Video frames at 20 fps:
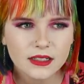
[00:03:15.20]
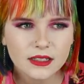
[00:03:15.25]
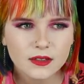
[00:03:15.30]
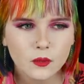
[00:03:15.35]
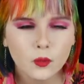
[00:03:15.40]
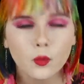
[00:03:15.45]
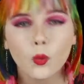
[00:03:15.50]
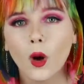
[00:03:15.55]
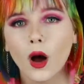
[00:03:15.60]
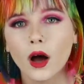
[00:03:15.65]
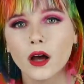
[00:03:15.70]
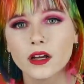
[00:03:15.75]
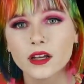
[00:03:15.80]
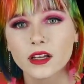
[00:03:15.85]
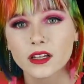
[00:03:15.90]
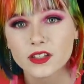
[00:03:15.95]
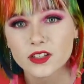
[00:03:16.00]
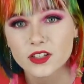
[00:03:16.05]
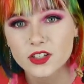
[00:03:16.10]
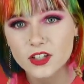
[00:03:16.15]
what
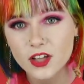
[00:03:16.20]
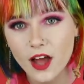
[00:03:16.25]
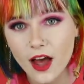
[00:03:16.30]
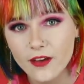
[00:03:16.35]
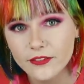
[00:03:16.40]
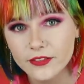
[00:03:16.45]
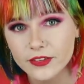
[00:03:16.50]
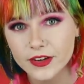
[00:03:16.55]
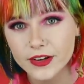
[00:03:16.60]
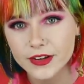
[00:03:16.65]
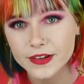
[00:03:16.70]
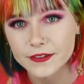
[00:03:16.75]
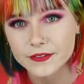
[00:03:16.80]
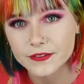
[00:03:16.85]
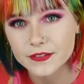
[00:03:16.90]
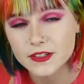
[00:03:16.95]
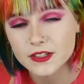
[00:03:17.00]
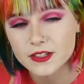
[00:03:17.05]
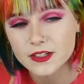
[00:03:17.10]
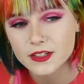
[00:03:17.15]

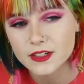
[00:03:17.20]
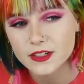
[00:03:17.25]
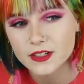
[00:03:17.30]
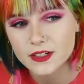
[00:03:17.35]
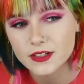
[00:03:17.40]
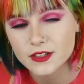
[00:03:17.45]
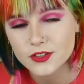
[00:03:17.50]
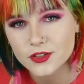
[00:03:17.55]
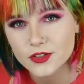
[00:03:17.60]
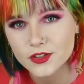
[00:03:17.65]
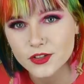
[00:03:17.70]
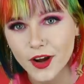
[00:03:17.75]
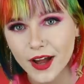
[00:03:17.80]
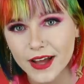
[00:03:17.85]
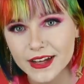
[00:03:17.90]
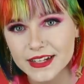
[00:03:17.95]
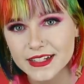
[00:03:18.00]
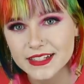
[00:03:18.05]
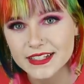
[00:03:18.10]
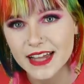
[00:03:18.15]
conservatives try
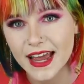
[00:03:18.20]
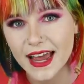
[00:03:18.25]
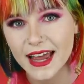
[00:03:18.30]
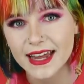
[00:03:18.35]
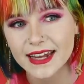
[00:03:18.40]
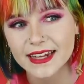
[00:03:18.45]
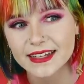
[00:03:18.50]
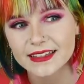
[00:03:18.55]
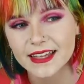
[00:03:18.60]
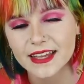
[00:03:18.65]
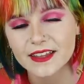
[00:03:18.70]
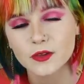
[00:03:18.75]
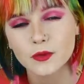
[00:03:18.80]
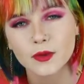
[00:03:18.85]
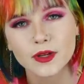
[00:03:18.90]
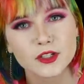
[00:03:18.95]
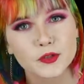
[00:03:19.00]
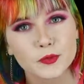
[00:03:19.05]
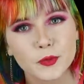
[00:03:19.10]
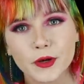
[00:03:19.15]
to say. They're the
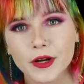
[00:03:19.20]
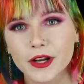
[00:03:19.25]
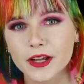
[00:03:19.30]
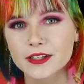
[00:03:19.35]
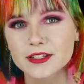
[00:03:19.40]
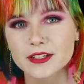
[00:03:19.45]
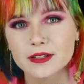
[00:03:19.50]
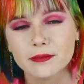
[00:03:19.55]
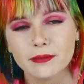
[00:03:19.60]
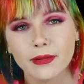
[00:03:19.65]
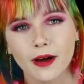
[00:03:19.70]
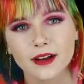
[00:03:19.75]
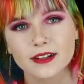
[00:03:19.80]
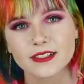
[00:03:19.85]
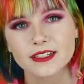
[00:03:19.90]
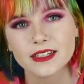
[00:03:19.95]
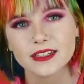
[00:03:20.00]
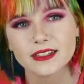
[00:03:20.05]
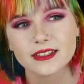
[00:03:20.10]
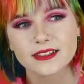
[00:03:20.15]
ones putting us in
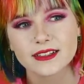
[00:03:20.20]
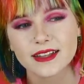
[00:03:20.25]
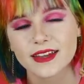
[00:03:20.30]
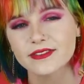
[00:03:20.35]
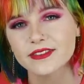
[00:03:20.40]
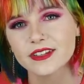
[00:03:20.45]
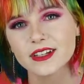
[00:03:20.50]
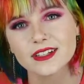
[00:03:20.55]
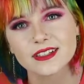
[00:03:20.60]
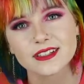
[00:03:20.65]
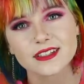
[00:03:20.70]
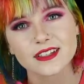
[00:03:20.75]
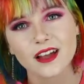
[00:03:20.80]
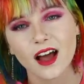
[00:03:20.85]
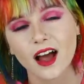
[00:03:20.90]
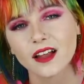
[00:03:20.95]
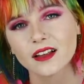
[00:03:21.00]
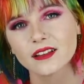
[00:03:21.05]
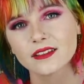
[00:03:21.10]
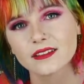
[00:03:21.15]
boxes. Leftists
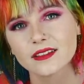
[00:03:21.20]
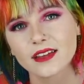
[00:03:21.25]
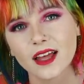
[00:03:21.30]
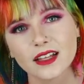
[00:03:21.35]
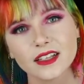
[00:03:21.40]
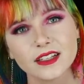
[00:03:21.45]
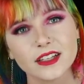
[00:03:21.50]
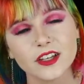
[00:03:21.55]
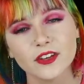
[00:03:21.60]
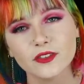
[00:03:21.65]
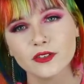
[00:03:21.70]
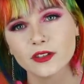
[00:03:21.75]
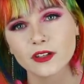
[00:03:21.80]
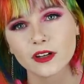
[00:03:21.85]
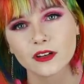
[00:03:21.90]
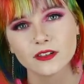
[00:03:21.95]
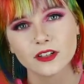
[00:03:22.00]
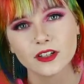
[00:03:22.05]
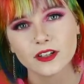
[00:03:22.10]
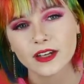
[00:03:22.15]
aren't telling you you
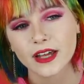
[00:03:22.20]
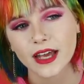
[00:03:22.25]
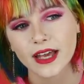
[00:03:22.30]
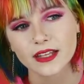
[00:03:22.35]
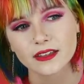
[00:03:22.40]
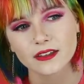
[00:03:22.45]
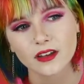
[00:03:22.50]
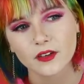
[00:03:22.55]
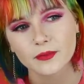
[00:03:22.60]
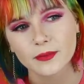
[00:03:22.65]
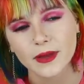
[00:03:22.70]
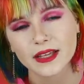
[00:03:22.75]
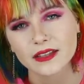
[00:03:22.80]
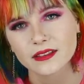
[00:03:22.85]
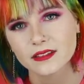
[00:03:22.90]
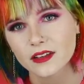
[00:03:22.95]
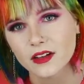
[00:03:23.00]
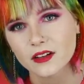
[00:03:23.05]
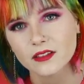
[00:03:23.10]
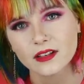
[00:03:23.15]
don't look gay.
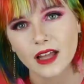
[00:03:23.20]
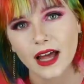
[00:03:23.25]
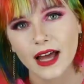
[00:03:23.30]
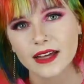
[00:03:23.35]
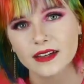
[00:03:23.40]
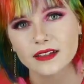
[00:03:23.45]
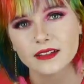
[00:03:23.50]
Don't lie.